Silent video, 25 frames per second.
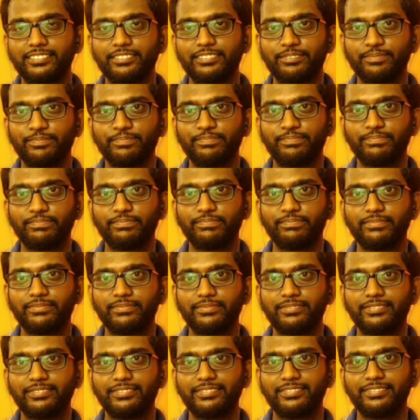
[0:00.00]
also to view
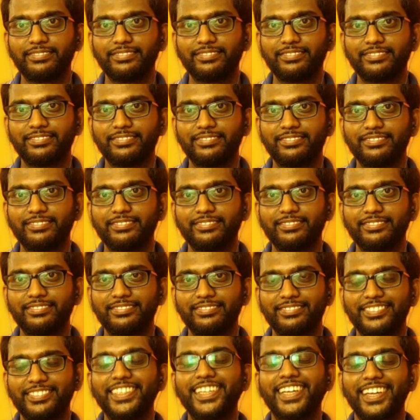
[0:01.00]
to this.
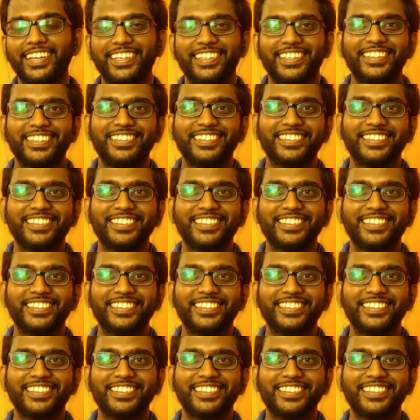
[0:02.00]
Okay, because